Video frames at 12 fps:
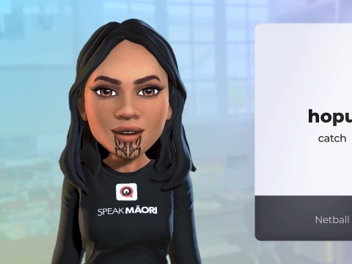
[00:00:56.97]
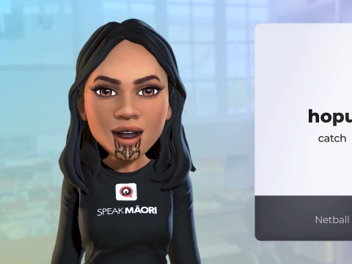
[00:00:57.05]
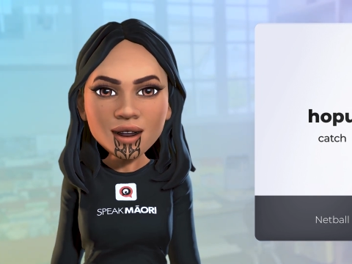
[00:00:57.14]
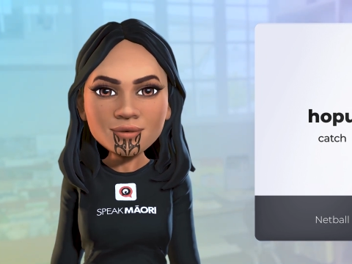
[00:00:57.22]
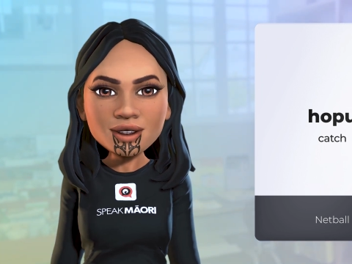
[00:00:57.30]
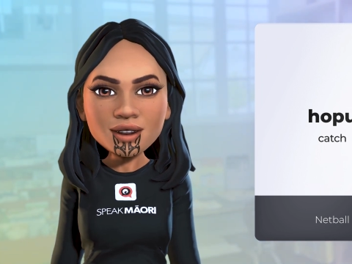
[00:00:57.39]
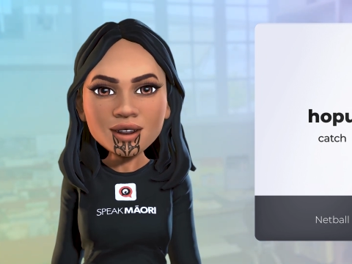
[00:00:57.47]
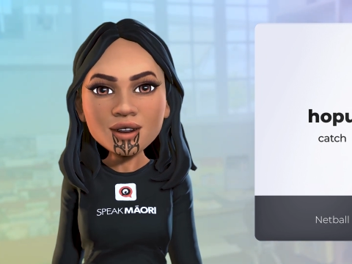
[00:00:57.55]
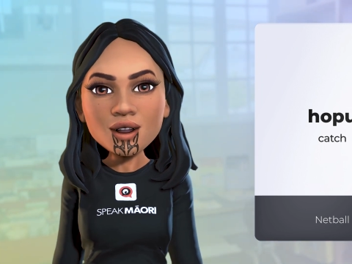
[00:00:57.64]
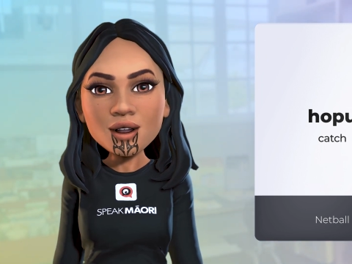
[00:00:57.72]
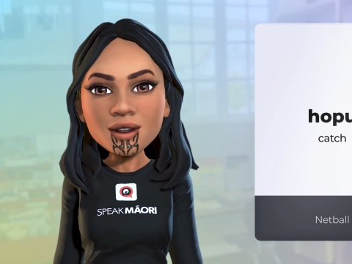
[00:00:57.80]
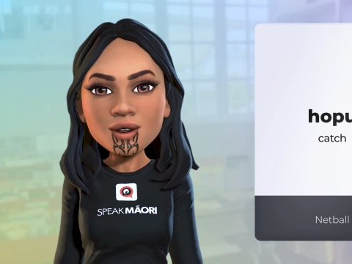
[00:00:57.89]
I'm still
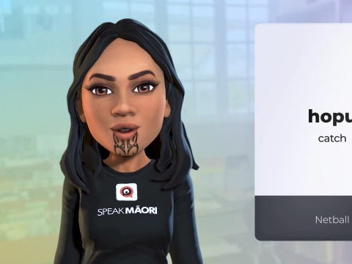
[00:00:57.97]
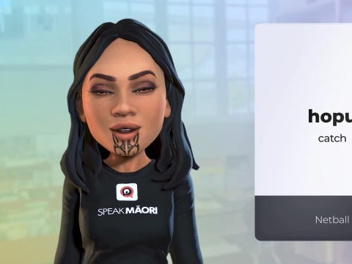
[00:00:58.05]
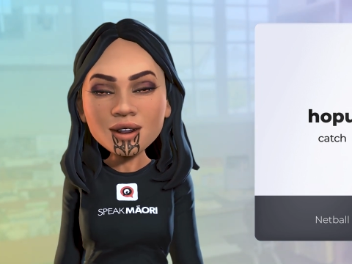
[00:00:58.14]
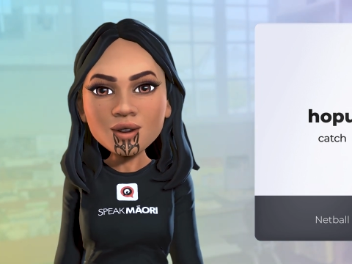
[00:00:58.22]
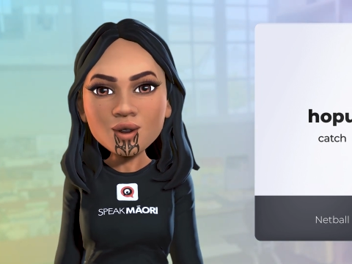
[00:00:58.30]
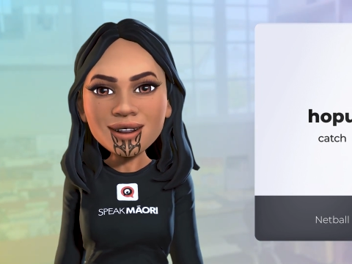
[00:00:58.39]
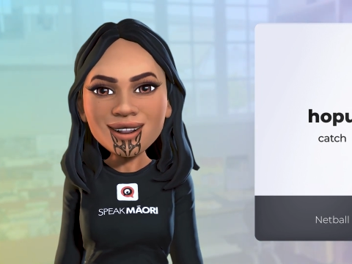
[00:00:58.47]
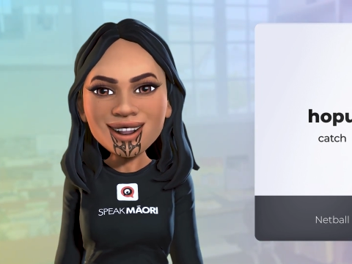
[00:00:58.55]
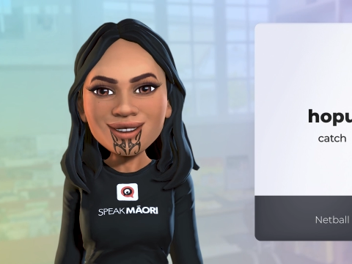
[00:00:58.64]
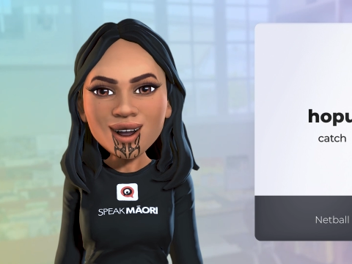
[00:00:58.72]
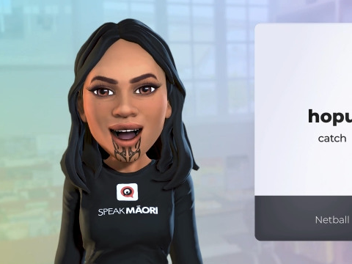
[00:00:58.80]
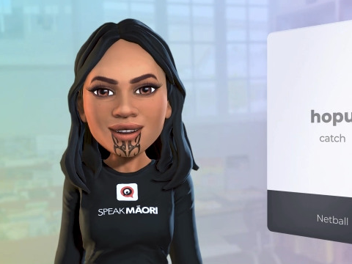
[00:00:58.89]
learning to get good at
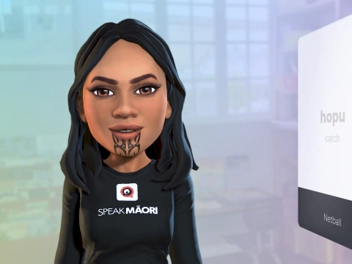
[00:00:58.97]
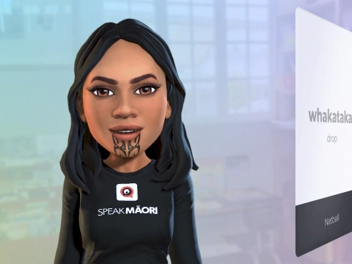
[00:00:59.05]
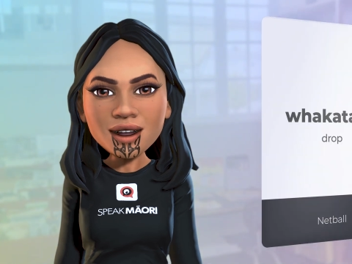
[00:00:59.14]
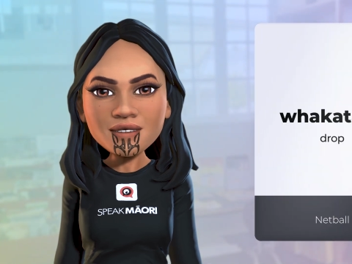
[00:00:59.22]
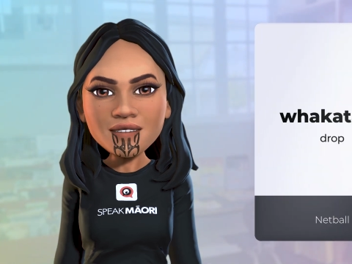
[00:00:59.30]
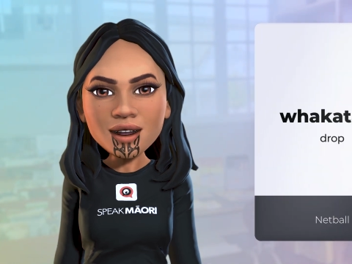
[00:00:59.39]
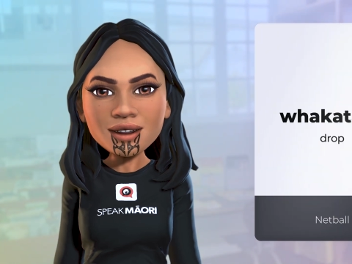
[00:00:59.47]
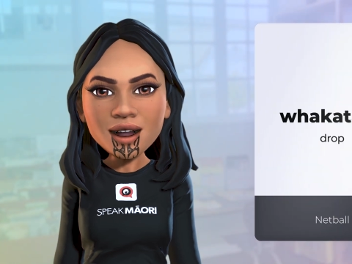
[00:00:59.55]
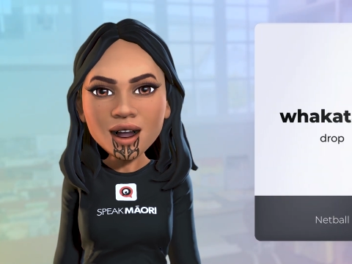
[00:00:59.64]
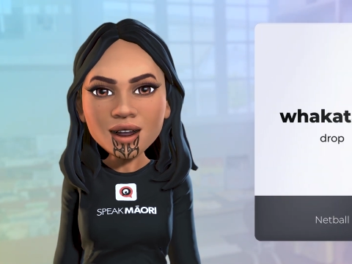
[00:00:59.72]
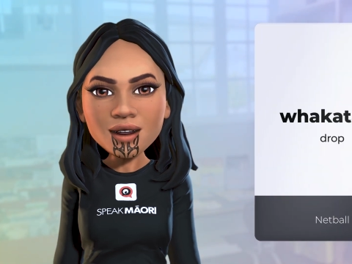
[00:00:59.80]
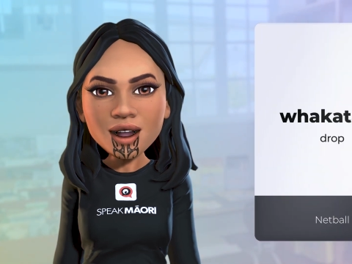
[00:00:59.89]
that one. I
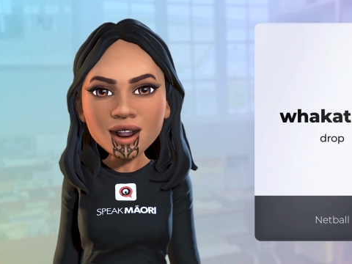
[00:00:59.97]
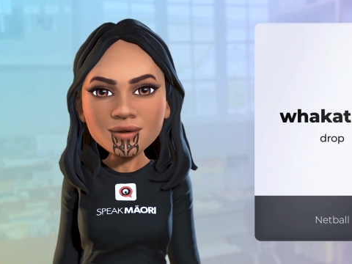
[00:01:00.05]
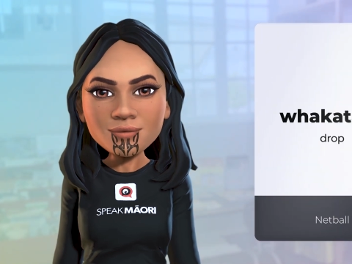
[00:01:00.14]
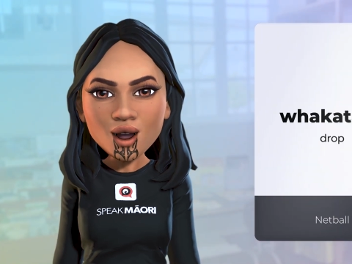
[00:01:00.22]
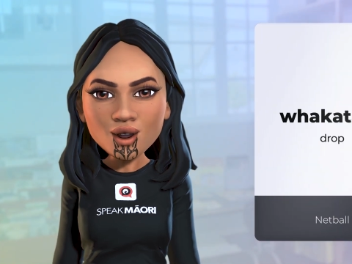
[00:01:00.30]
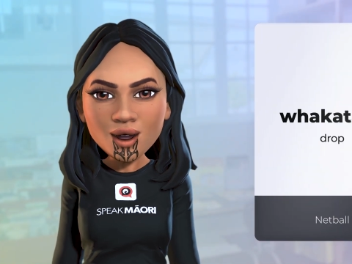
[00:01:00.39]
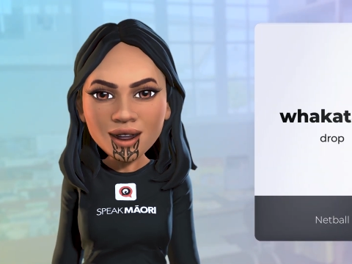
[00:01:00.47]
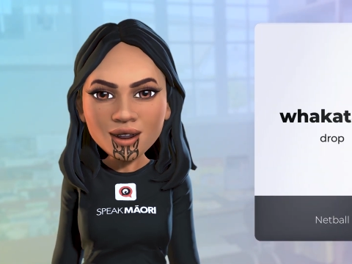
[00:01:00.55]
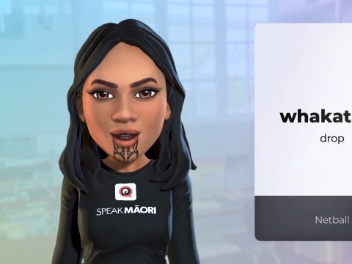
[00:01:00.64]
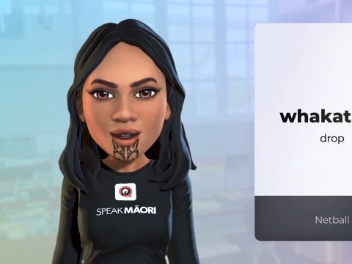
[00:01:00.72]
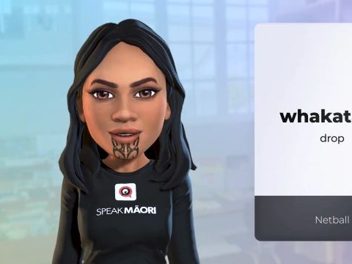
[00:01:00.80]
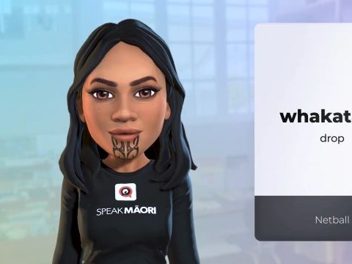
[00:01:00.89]
whakataka the poro a
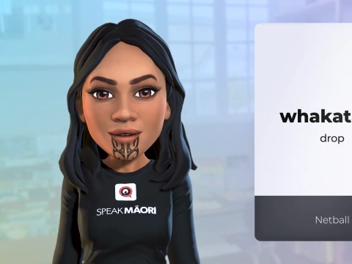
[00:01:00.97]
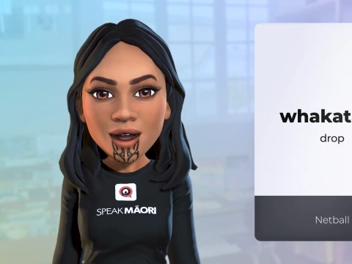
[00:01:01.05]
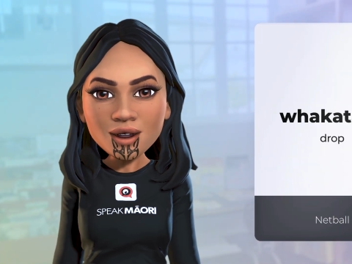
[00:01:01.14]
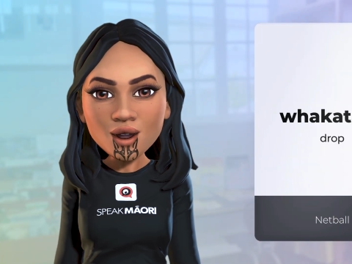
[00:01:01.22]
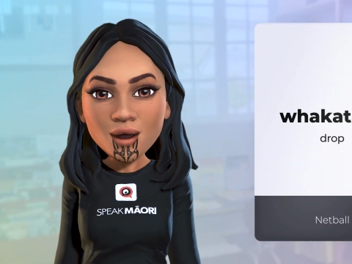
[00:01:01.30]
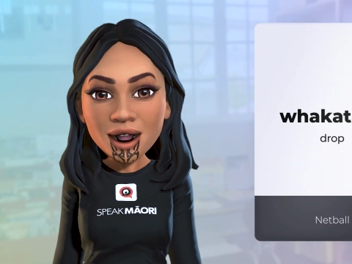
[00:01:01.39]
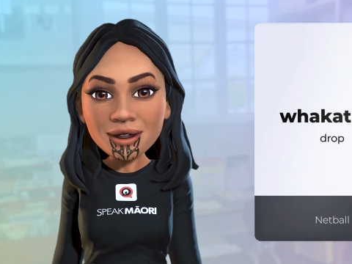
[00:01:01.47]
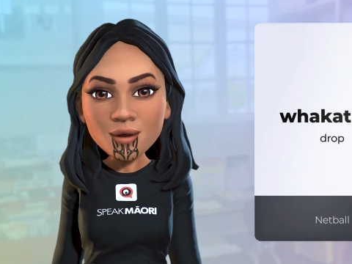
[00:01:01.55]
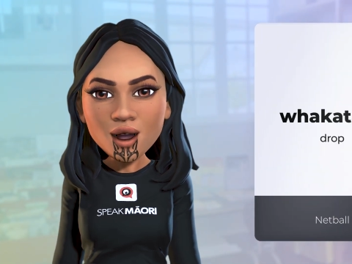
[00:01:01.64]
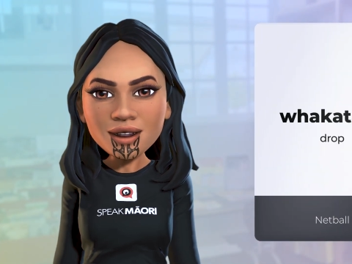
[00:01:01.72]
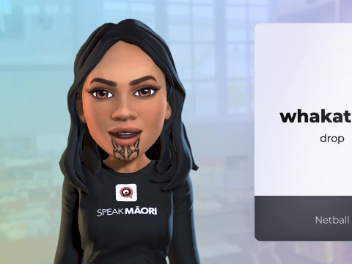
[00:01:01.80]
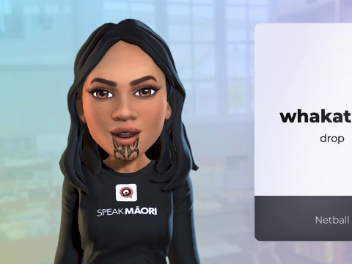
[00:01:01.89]
lot. I drop the
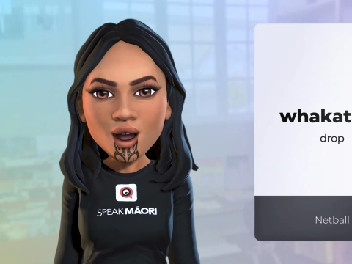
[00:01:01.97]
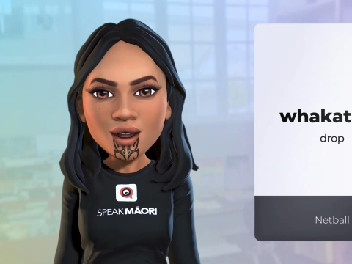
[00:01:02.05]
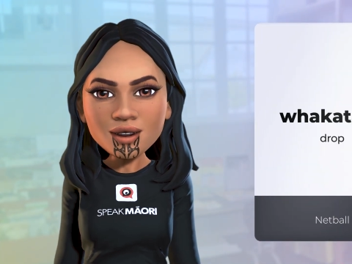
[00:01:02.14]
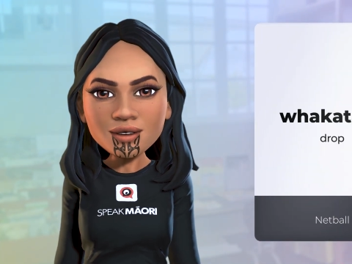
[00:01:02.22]
ball a lot.